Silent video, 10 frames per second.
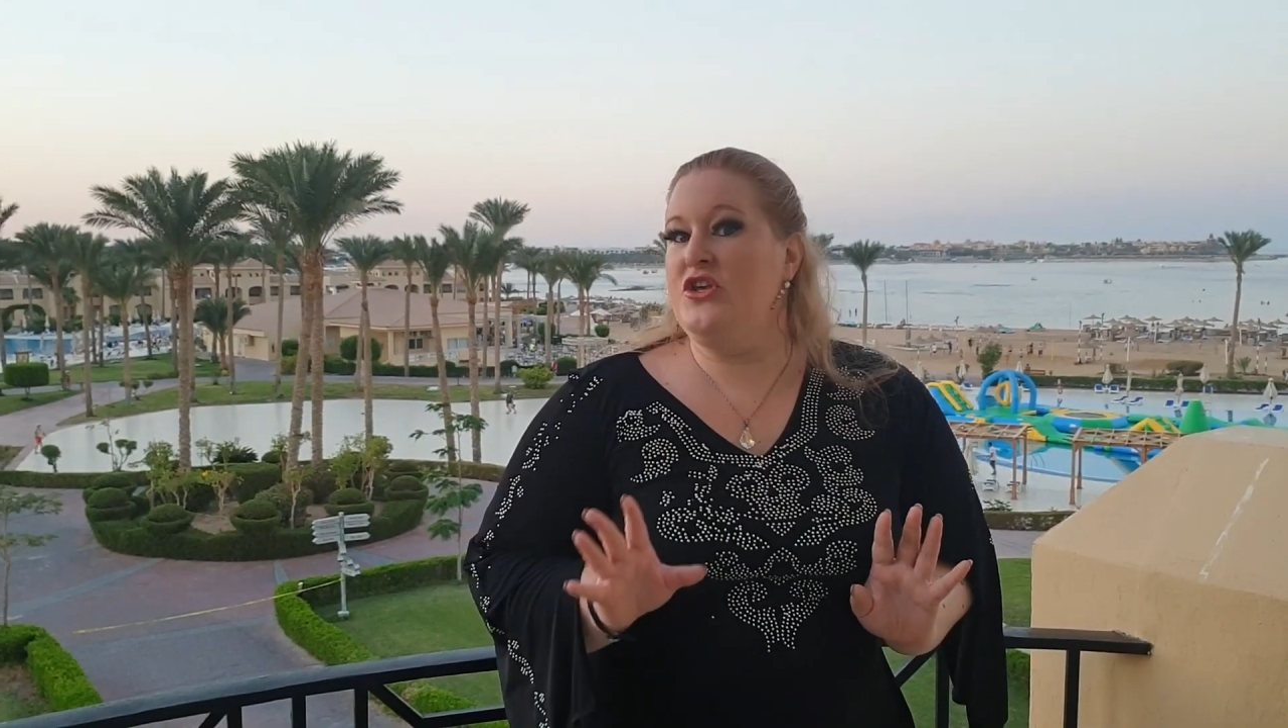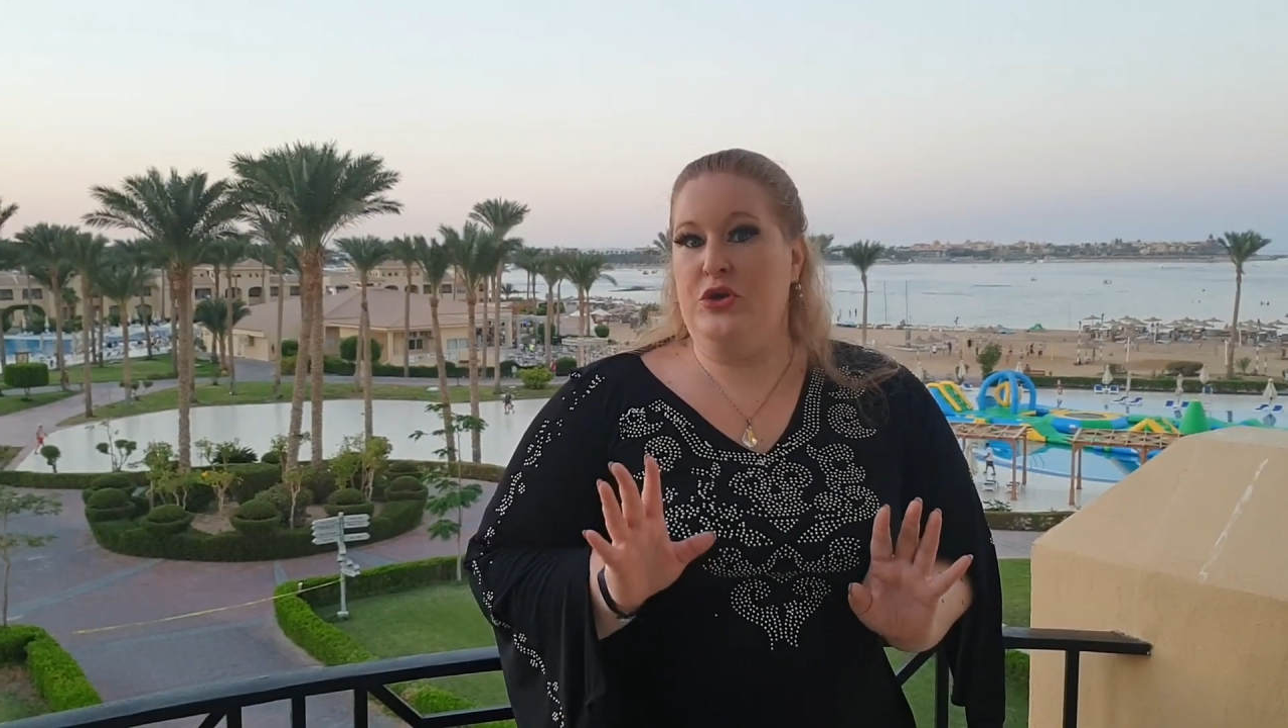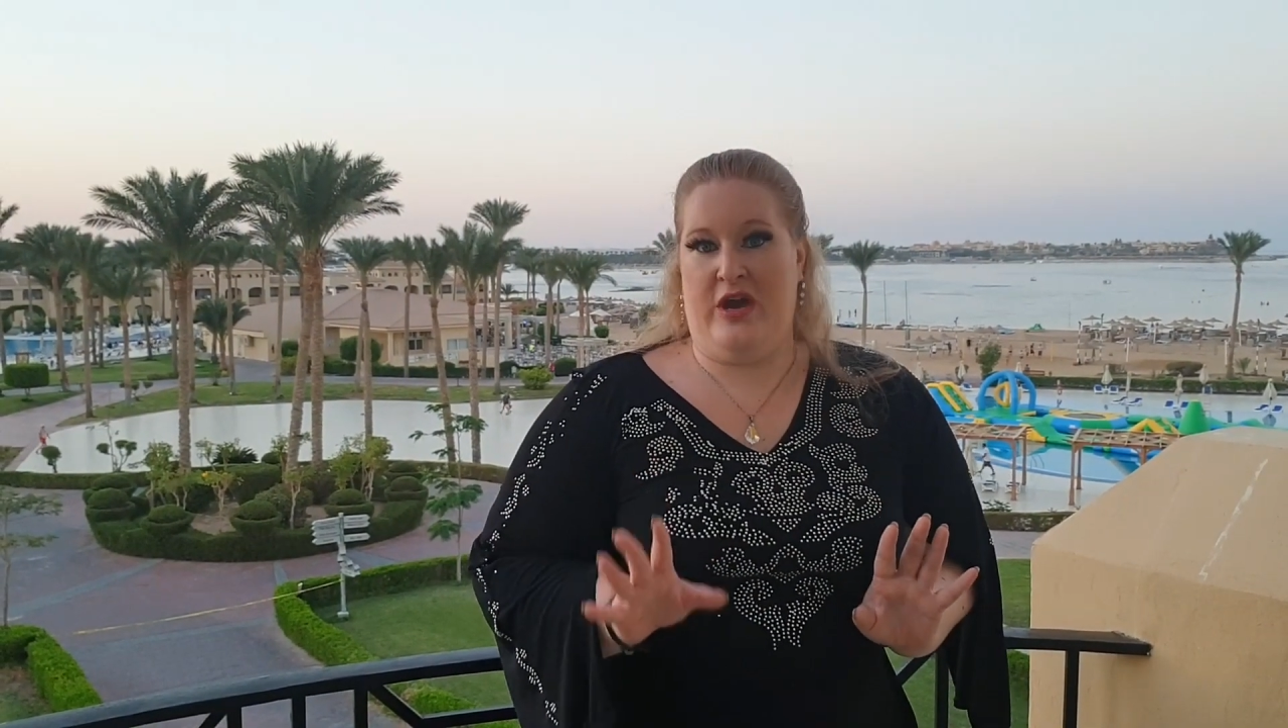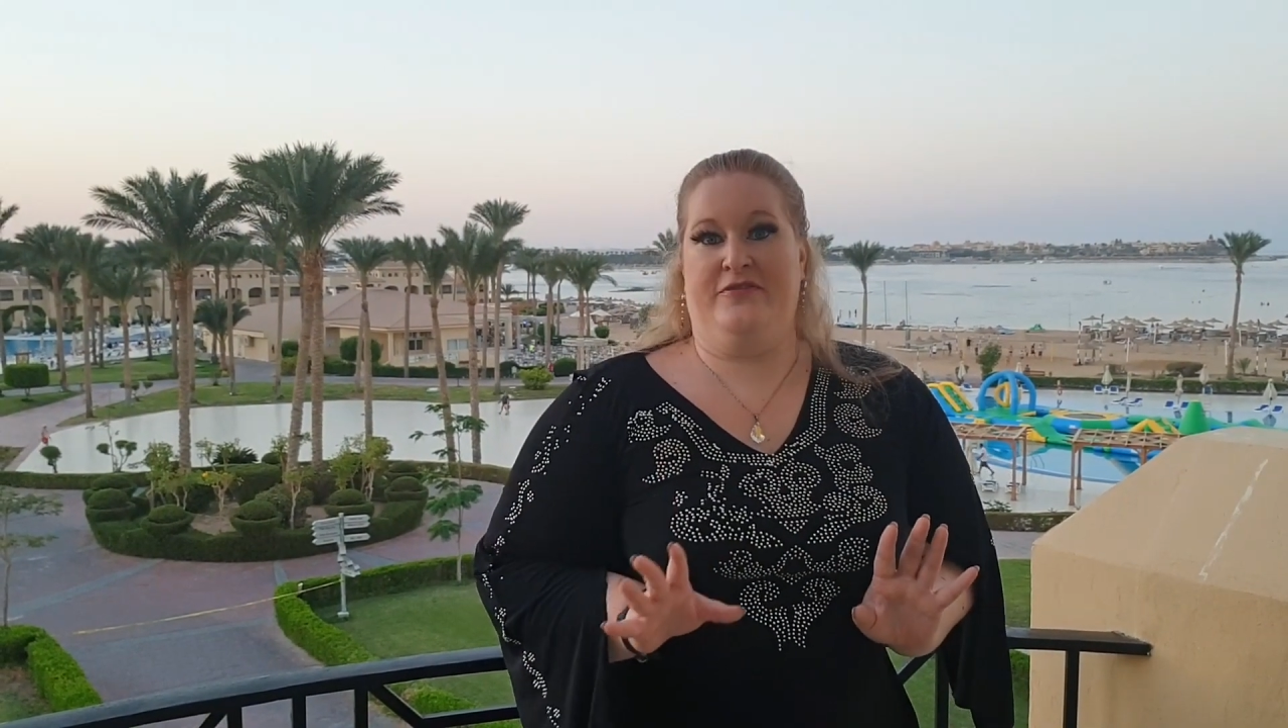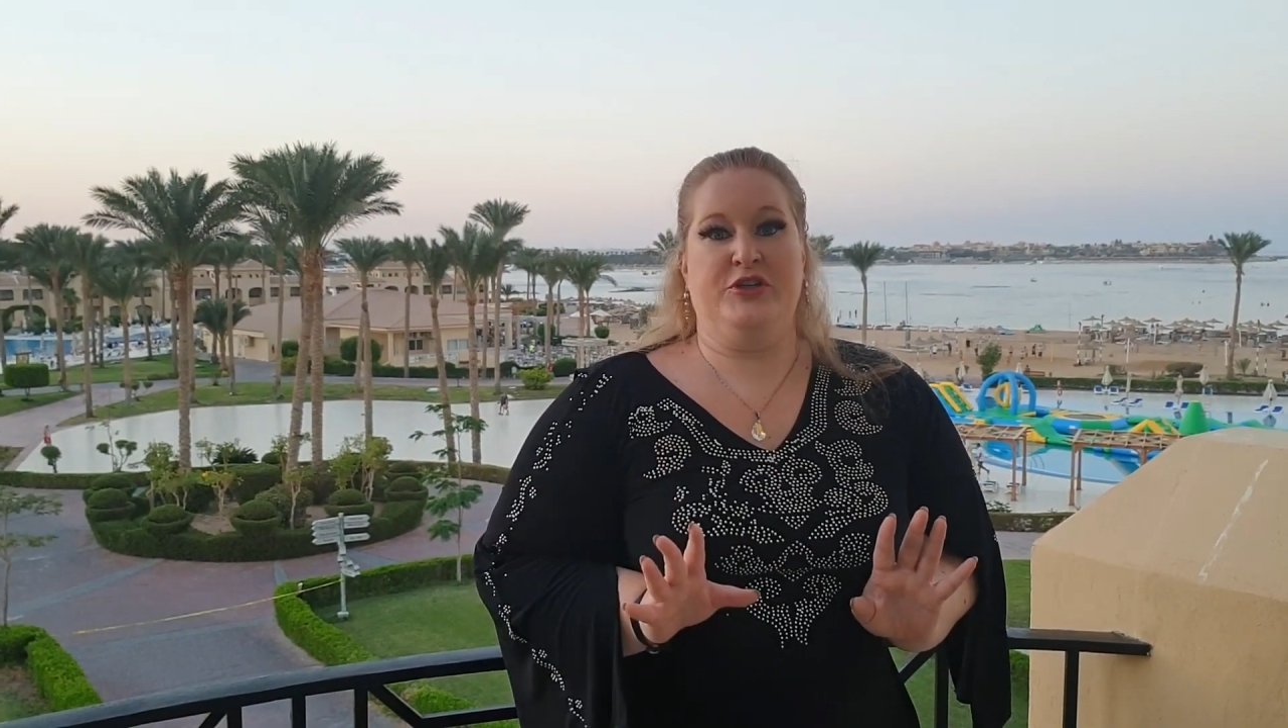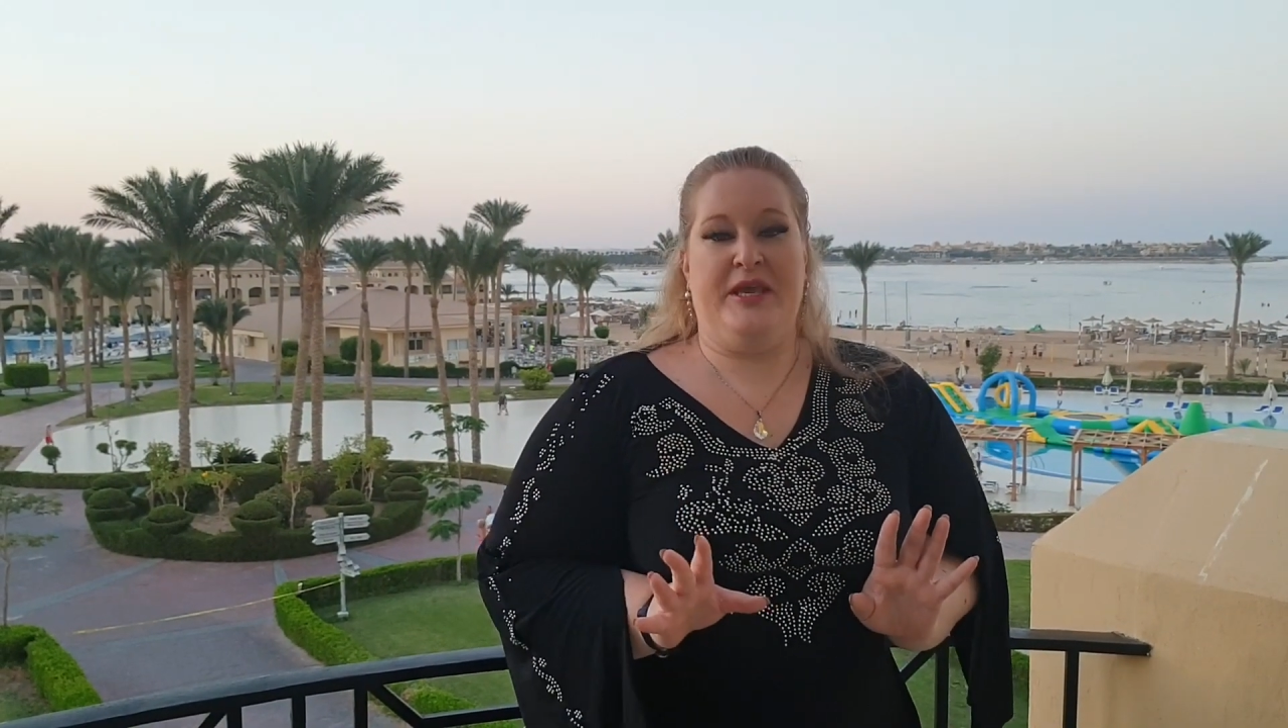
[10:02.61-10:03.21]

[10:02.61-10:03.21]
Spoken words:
you have to